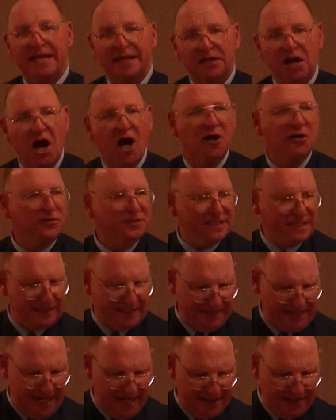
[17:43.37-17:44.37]
in our
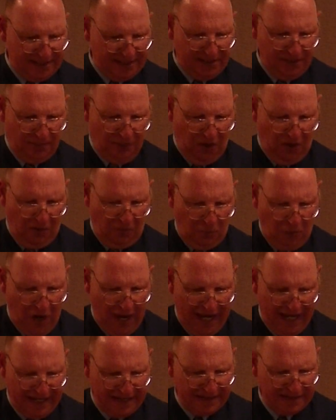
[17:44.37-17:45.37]
detestable
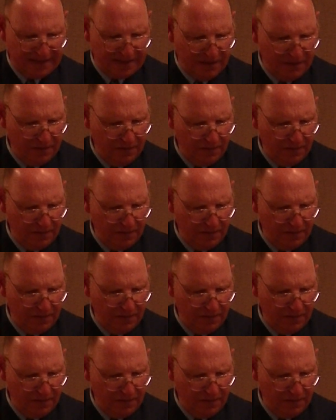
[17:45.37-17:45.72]
ways,